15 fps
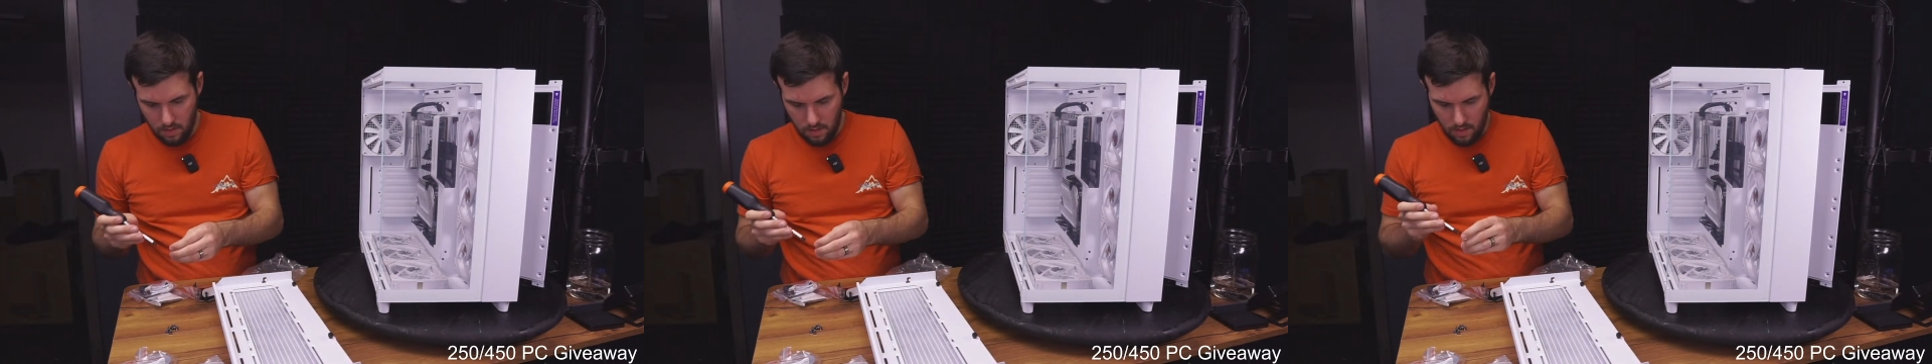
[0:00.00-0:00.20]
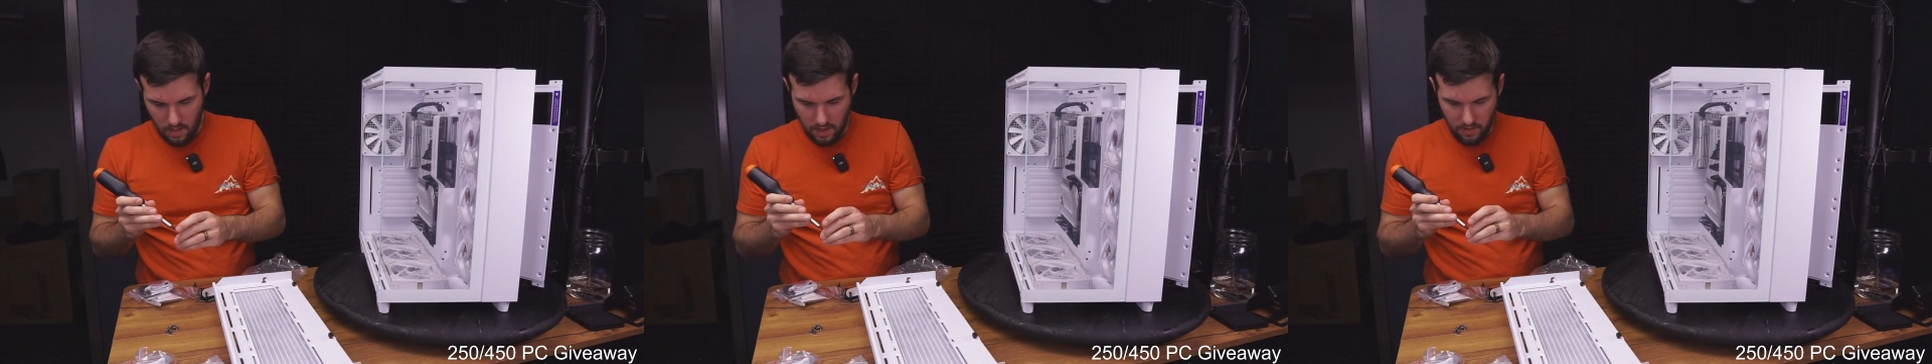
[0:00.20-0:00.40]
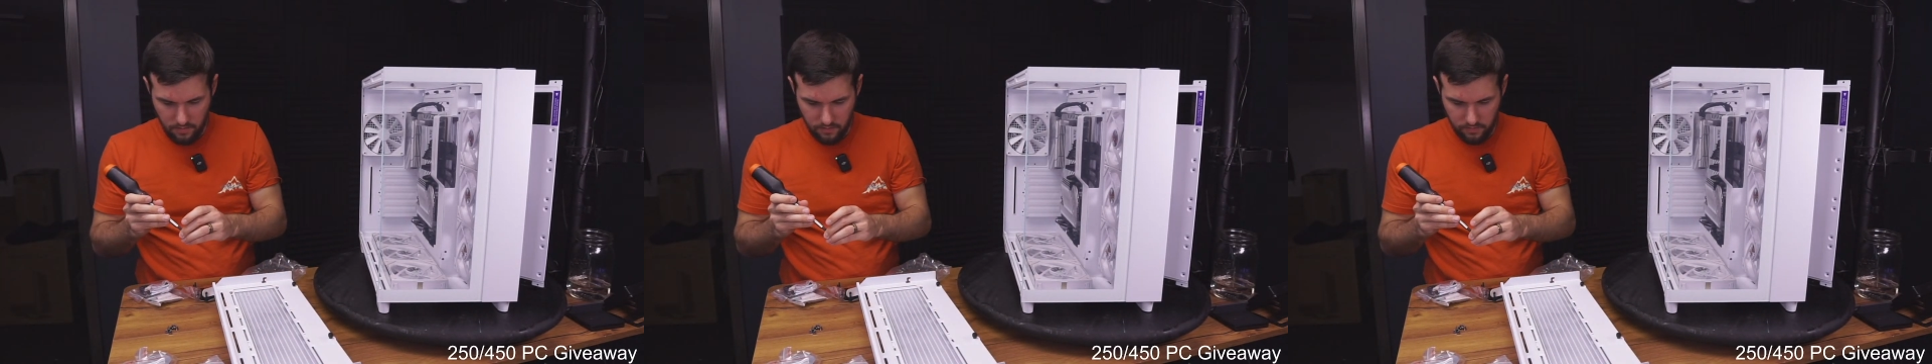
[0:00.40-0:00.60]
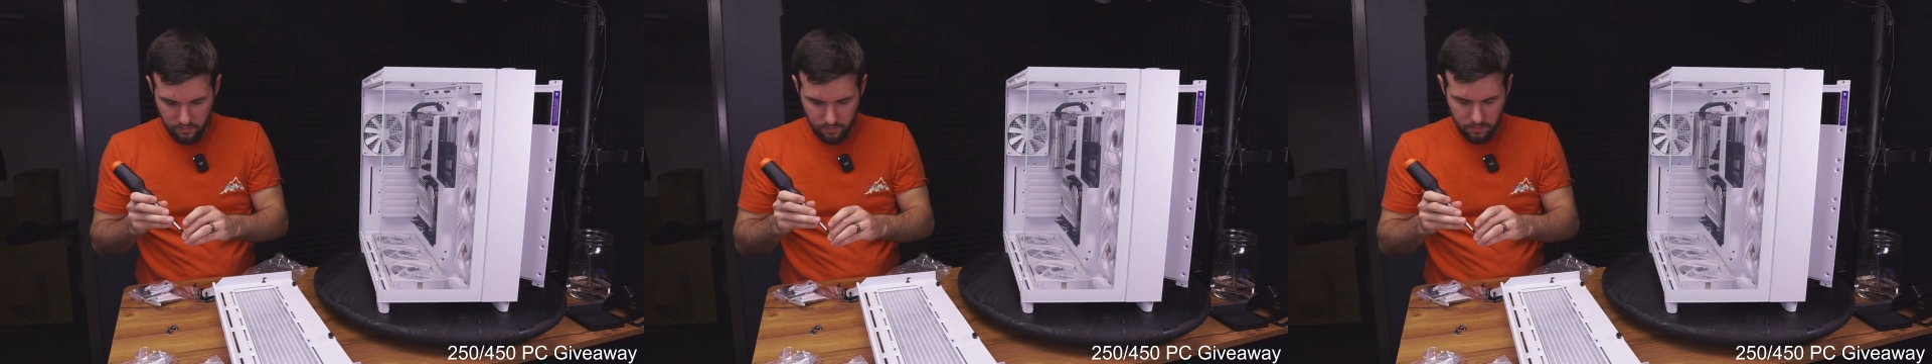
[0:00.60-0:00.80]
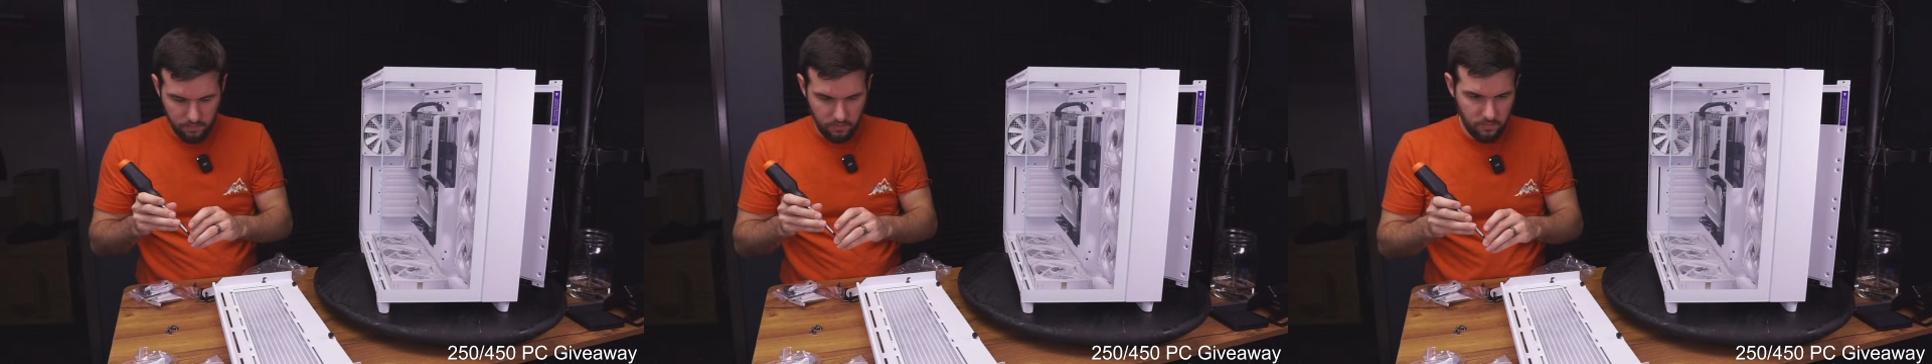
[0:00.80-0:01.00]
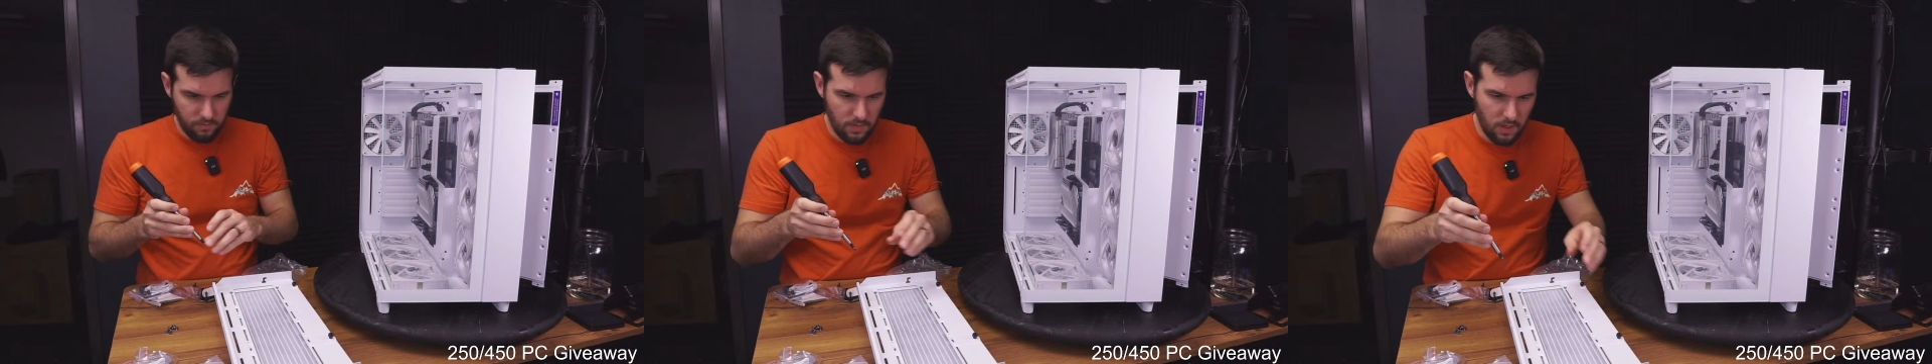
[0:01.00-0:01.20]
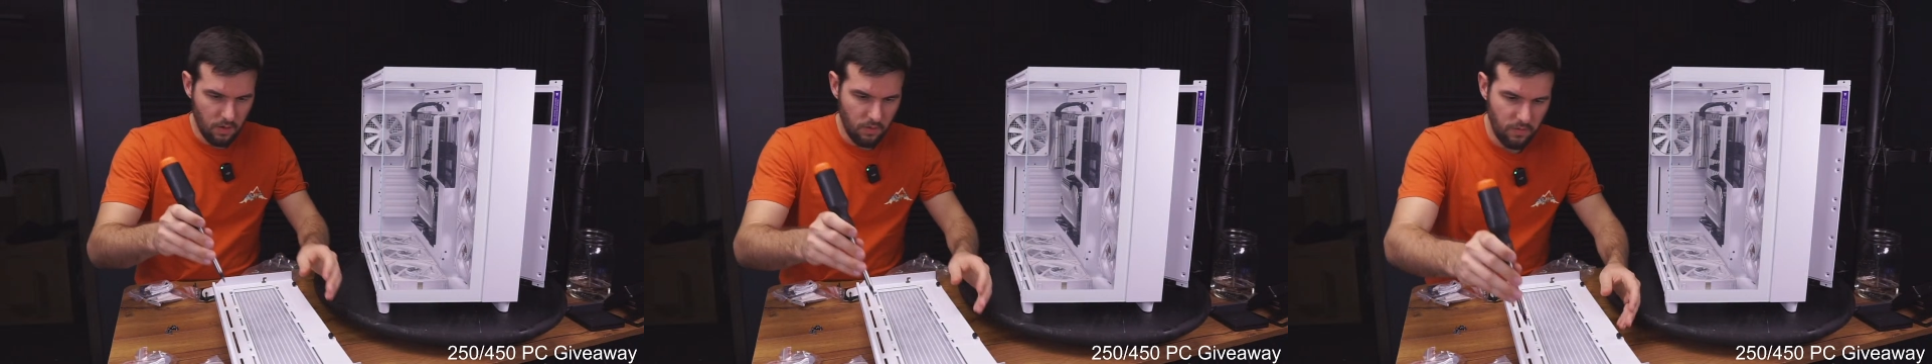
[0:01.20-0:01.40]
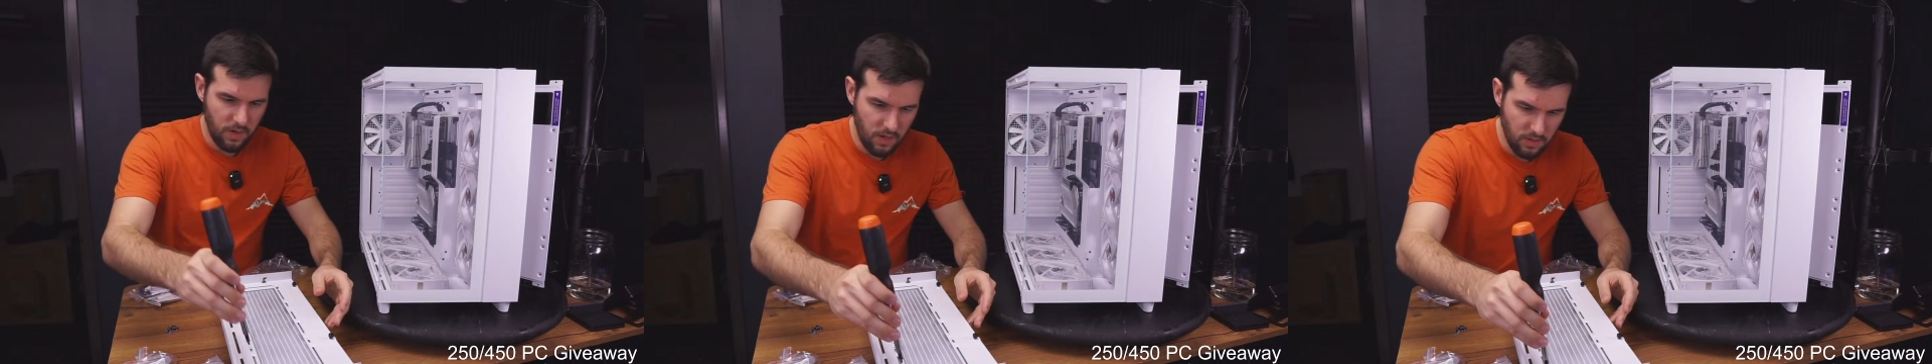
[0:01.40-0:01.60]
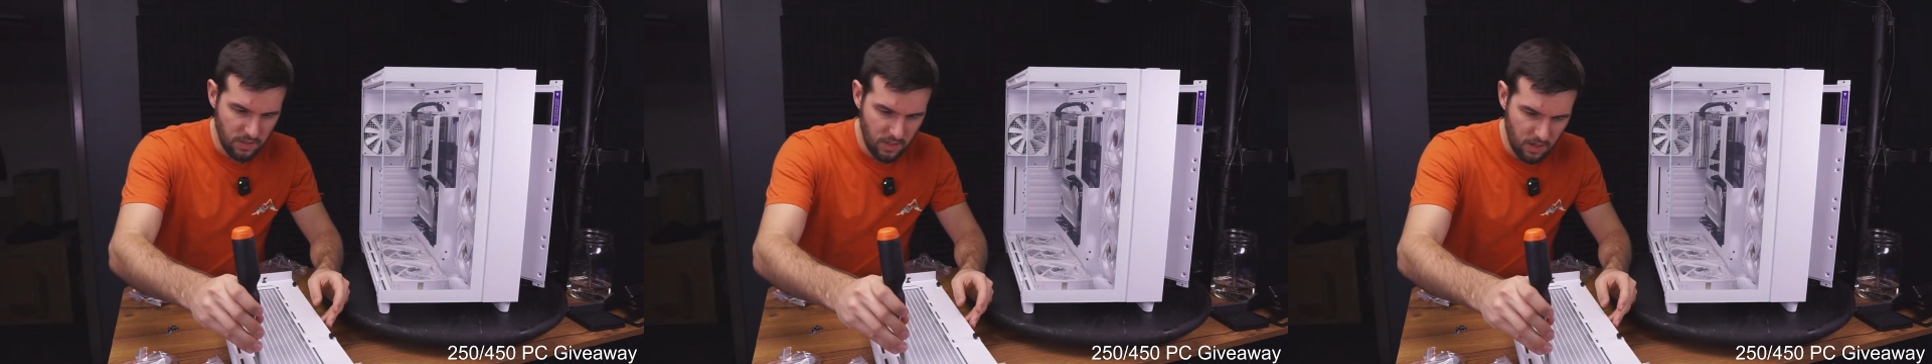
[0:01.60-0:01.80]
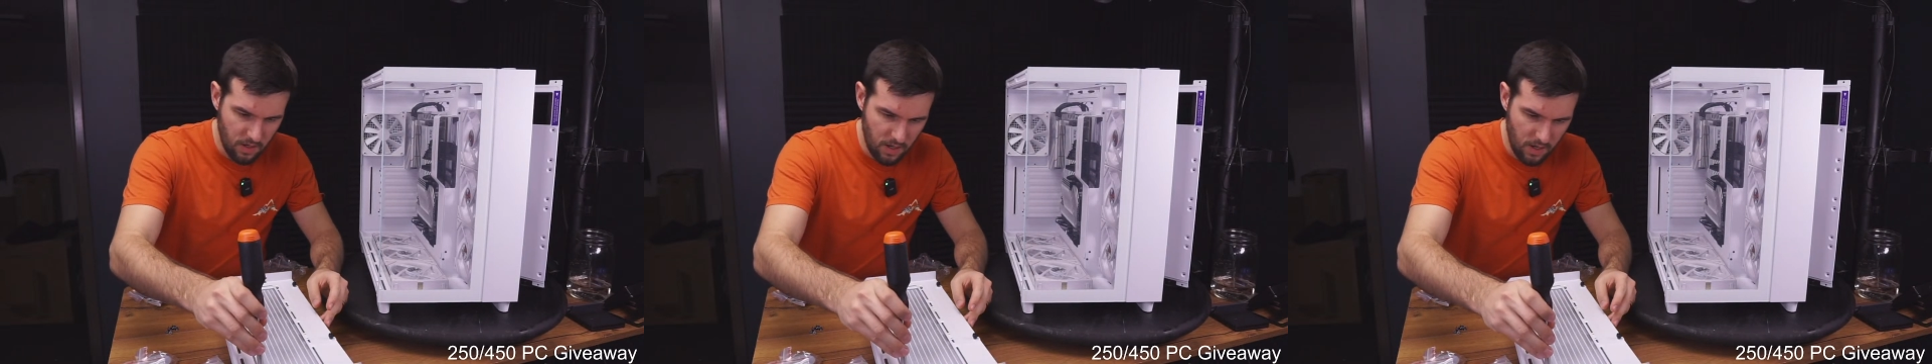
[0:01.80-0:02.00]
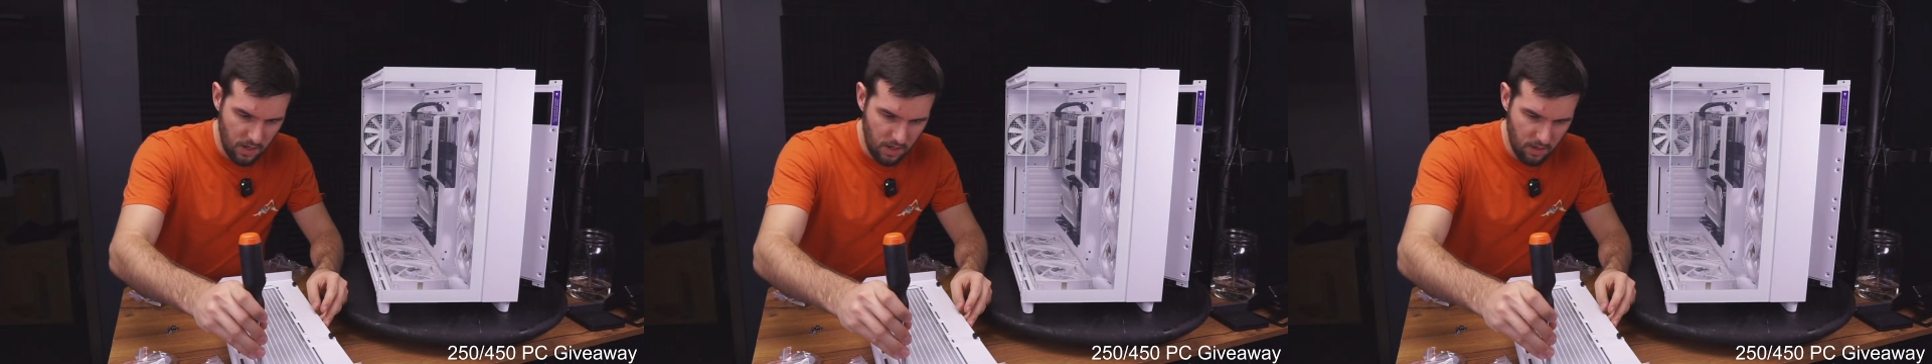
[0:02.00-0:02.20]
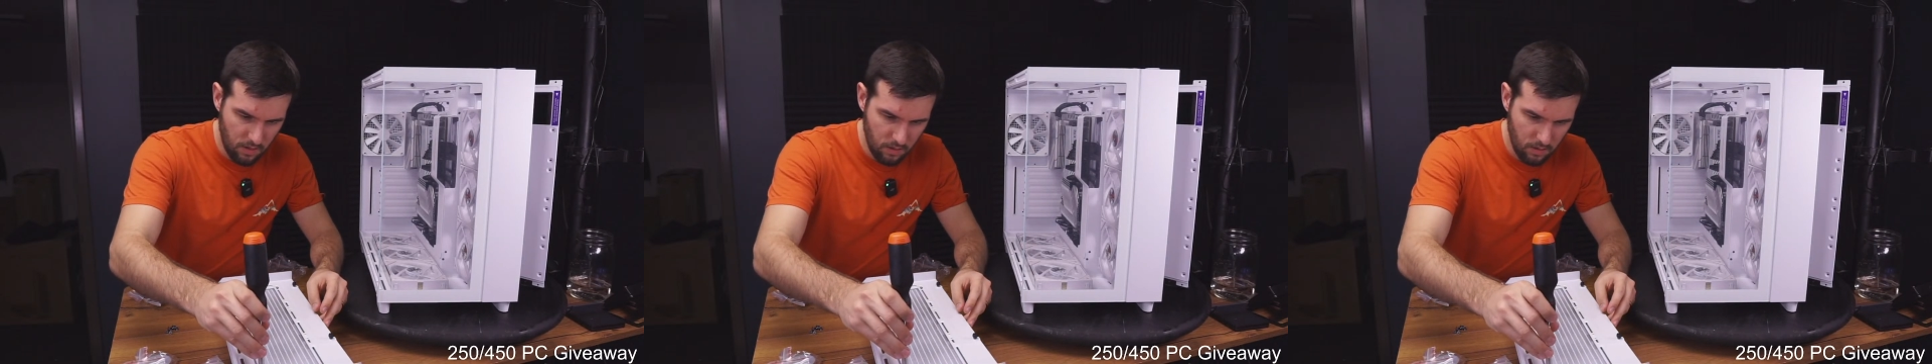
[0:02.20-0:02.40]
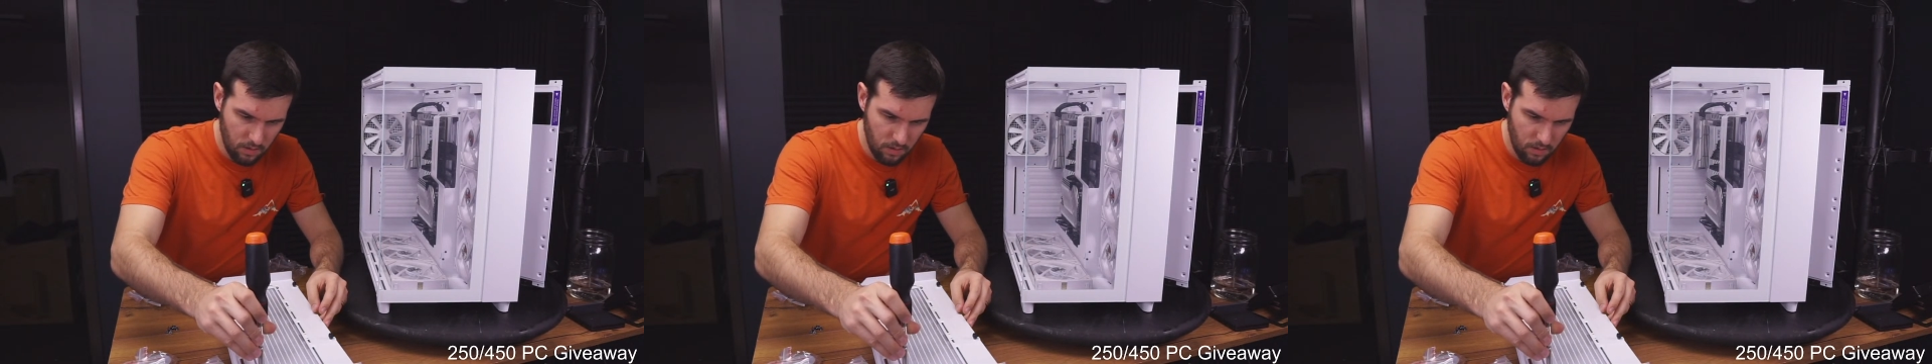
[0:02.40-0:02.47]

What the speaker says: have, you know, videos that are getting,